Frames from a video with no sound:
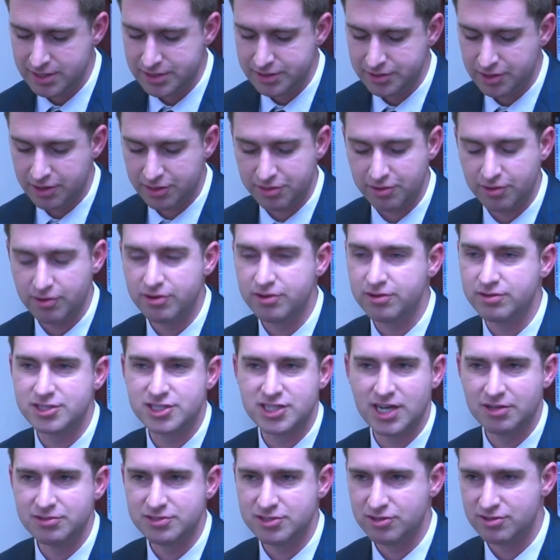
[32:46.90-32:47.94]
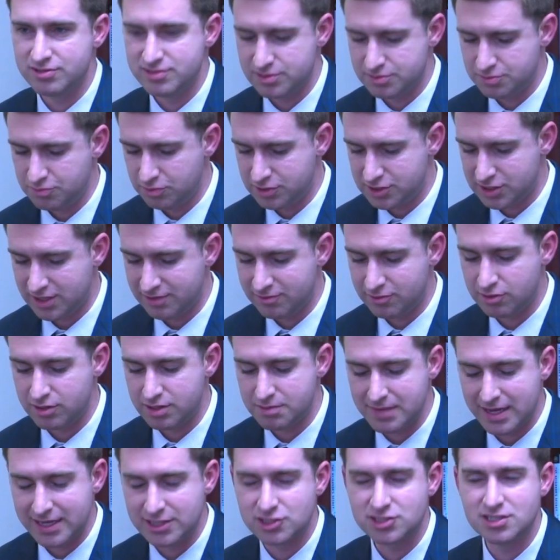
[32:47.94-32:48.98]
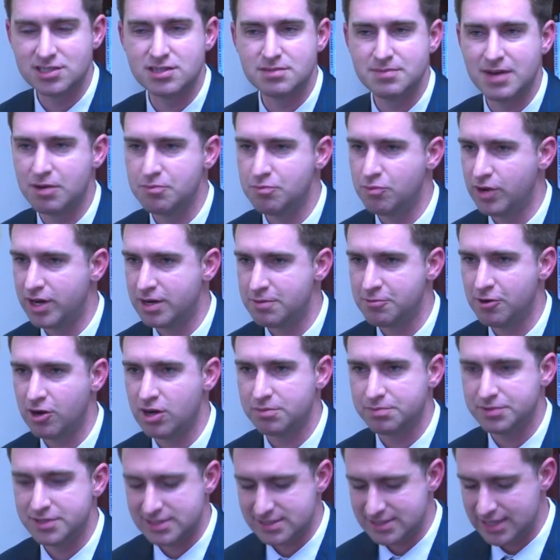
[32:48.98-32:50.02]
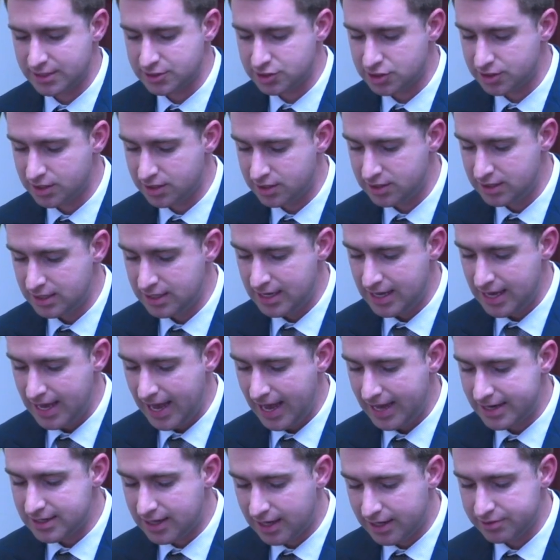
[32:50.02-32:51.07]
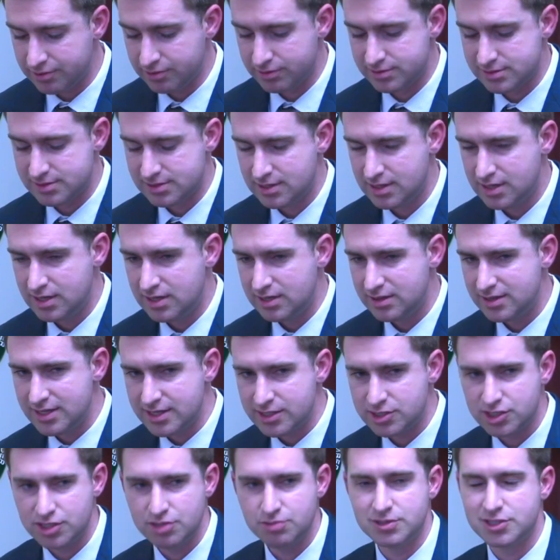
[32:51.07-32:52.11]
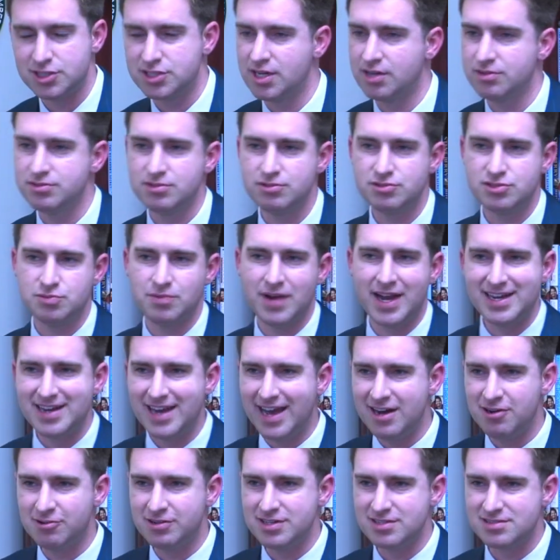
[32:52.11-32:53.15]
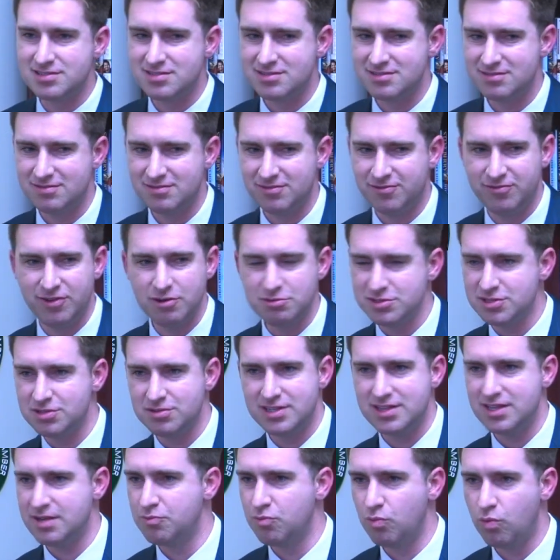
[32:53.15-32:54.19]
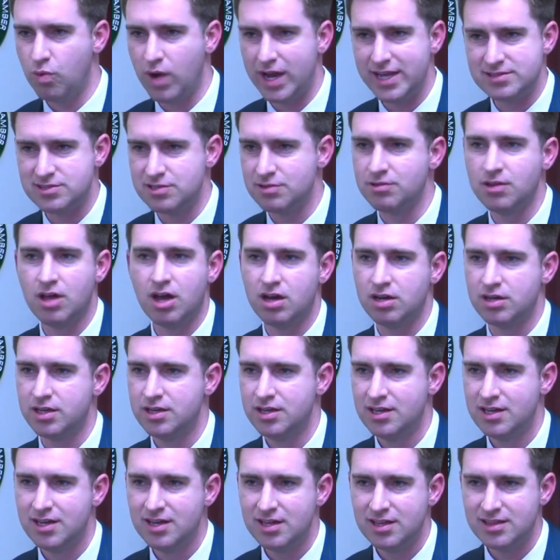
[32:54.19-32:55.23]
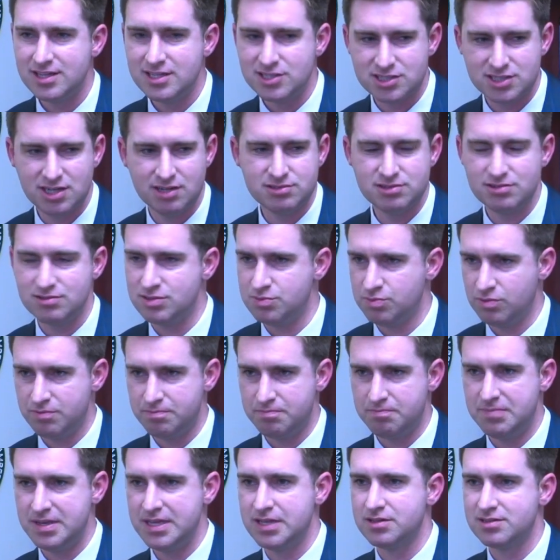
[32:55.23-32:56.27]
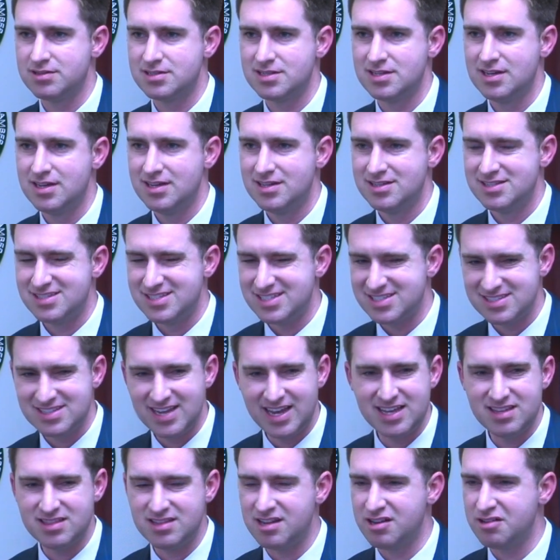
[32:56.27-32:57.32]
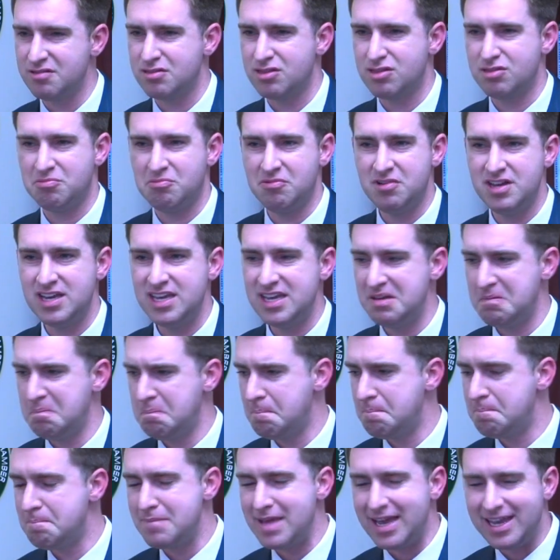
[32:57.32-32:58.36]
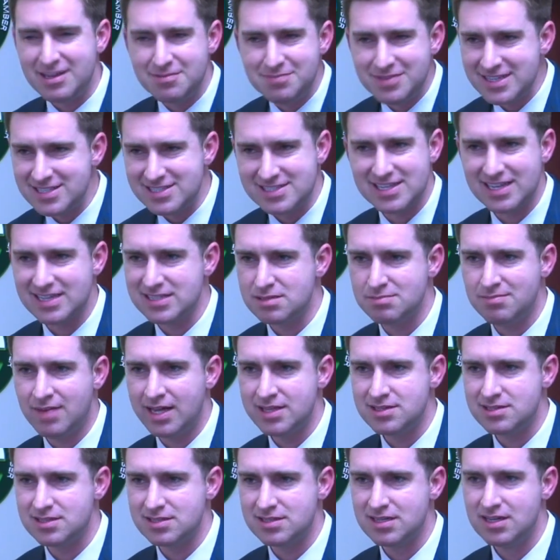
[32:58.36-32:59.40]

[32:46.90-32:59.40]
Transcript: The third are shelters, which I've already mentioned about Buena Park, Placentia, and others. The issue with shelters right now is folks are in them way too long. These shelters were built to stay in there 3, maybe 6 months.